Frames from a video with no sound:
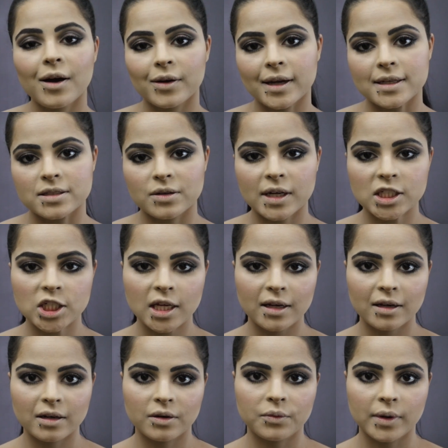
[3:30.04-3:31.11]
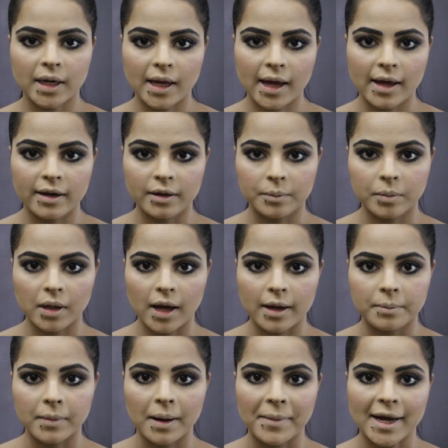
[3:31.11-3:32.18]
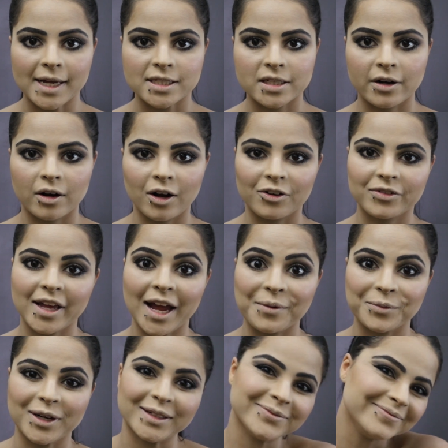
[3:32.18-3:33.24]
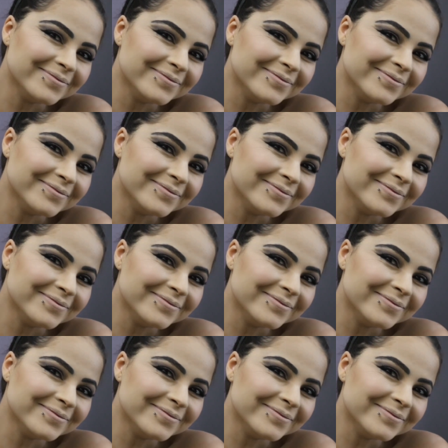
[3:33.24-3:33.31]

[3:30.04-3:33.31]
Okay, so I cheated and went ahead and applied my mascara off camera.